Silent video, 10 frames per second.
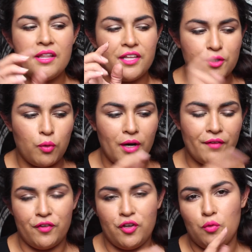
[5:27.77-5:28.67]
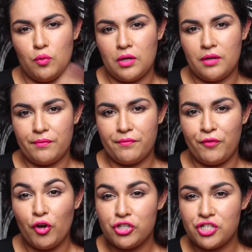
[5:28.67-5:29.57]
There's quite a few
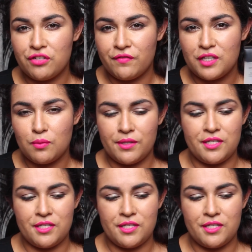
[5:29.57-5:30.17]
versions of this one.